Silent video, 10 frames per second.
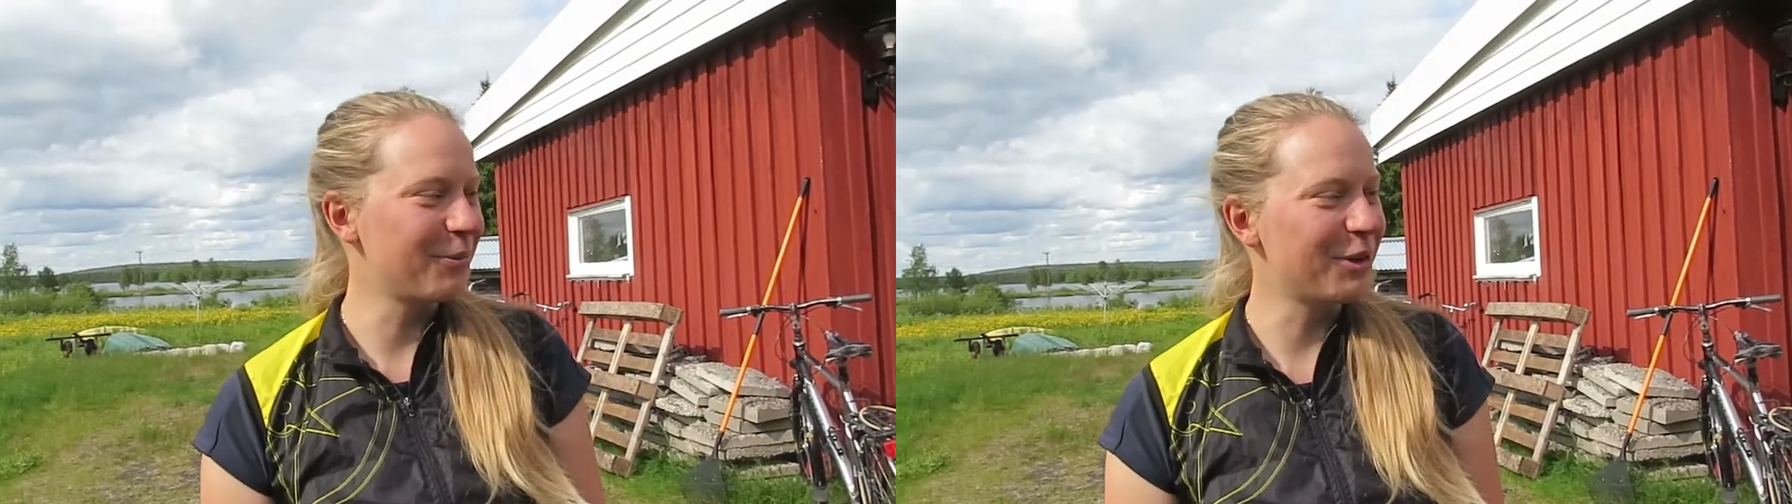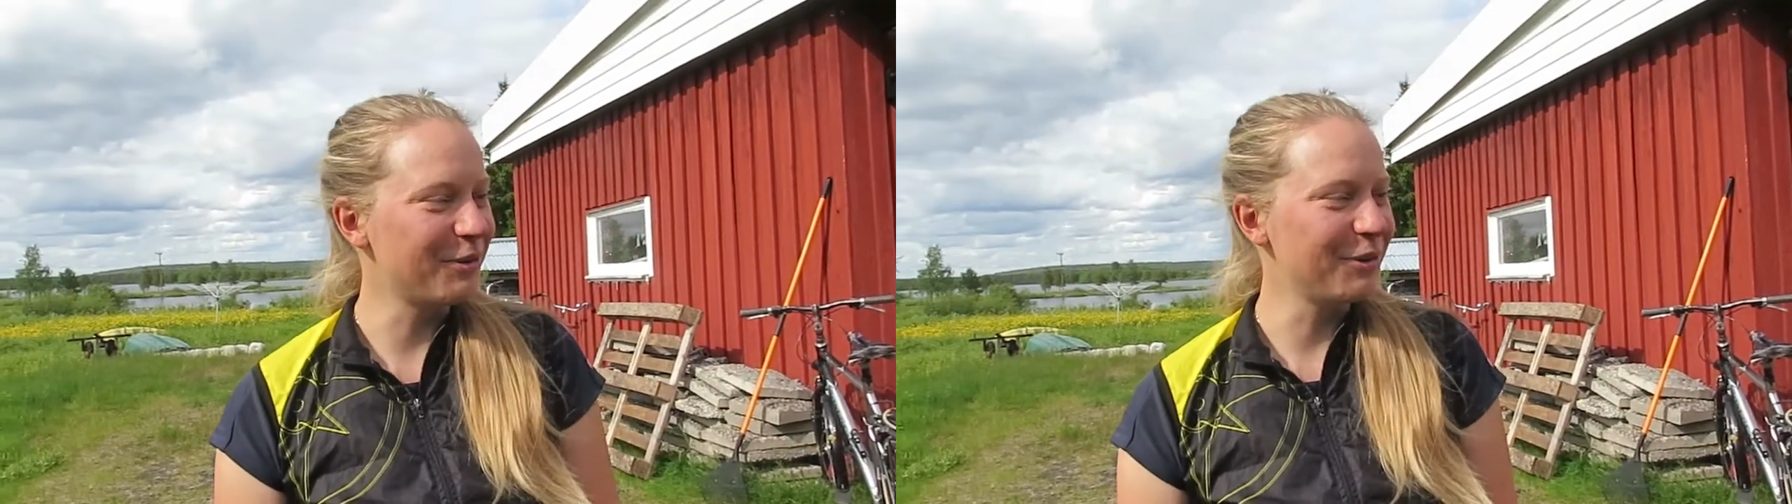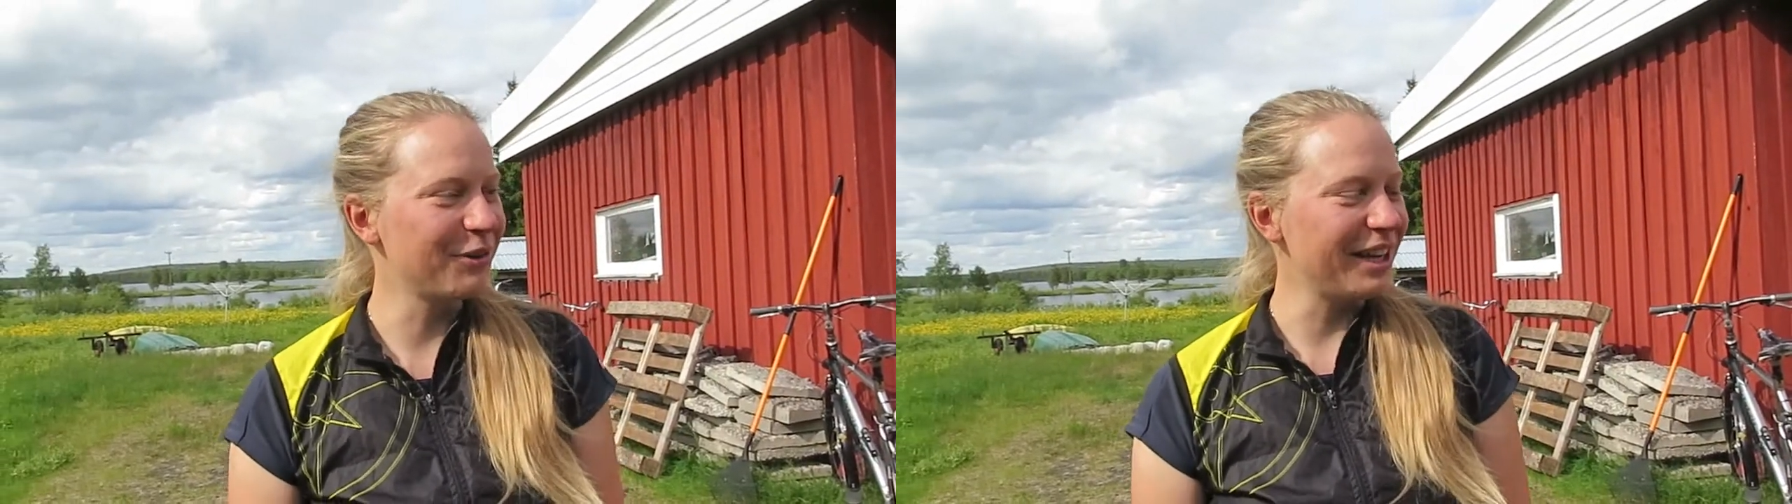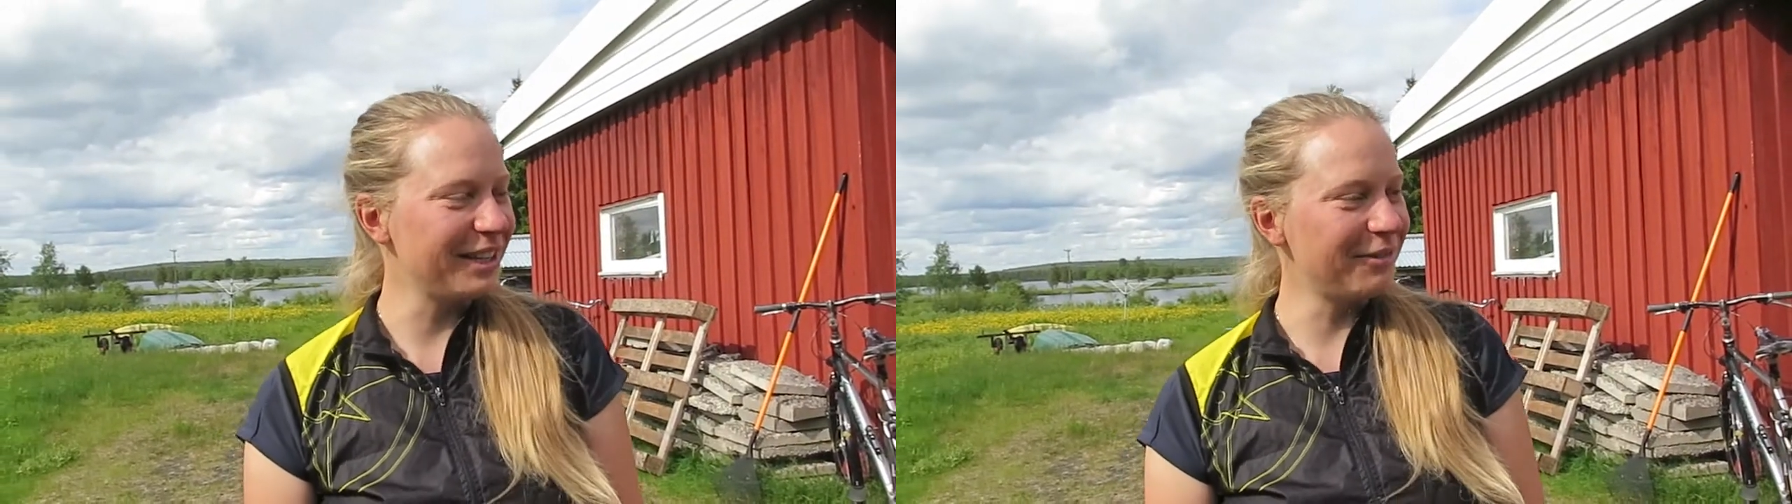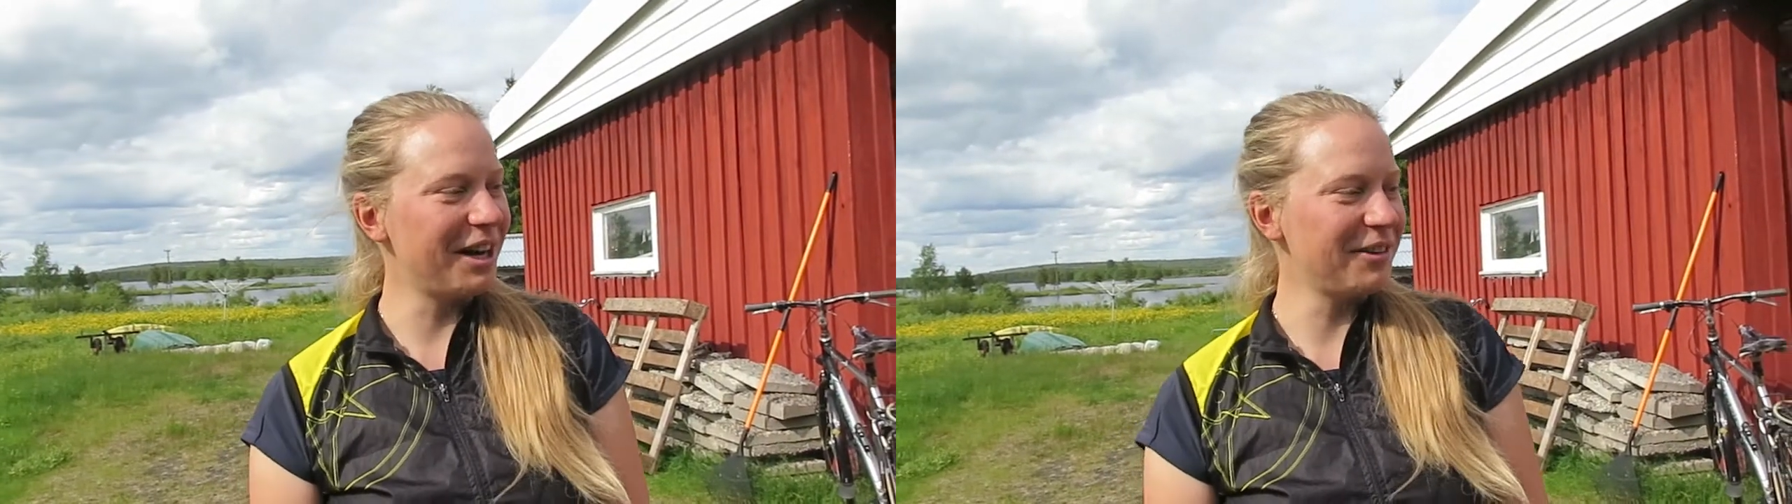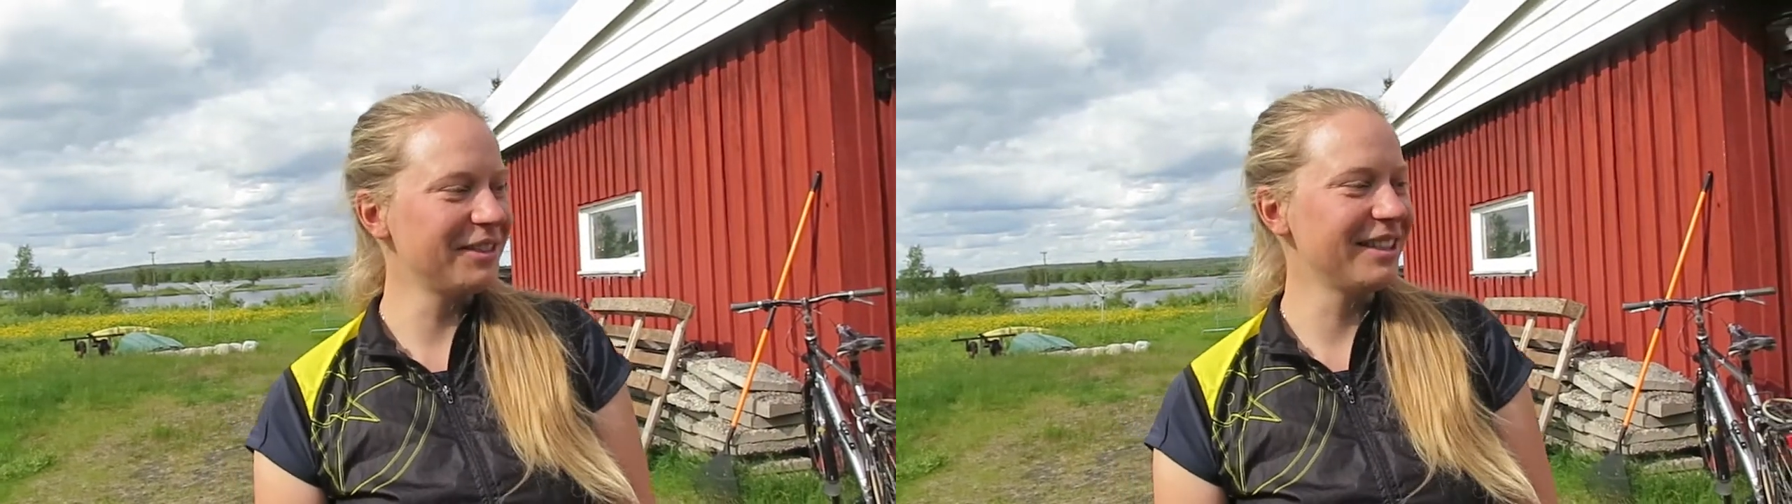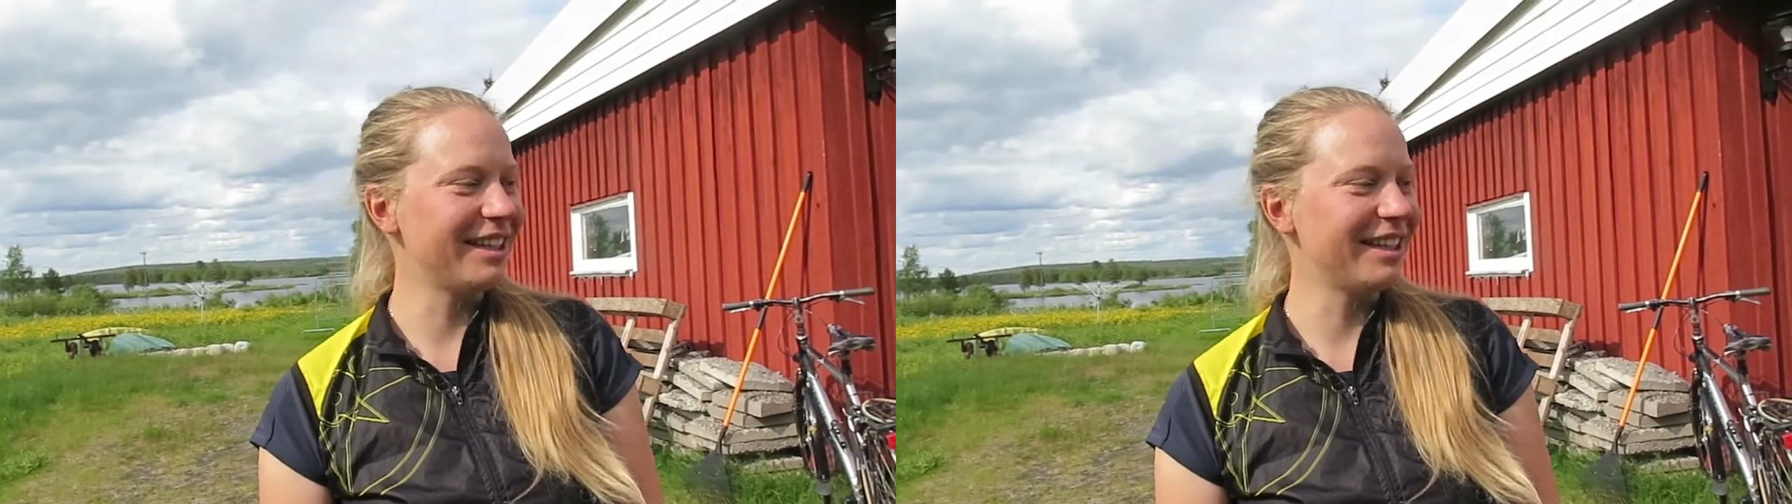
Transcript: more with that around